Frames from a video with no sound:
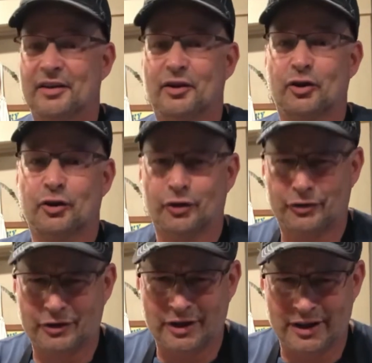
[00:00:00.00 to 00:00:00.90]
the cook's
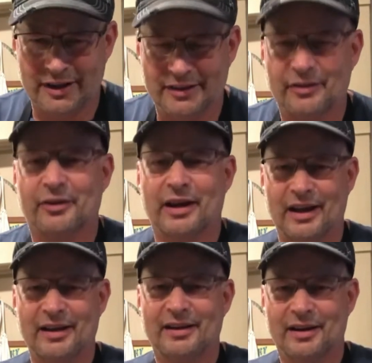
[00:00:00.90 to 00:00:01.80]
cut.
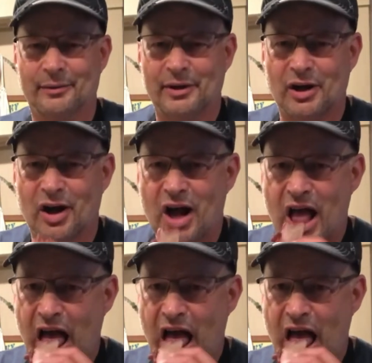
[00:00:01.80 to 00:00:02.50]
Okay, here we go.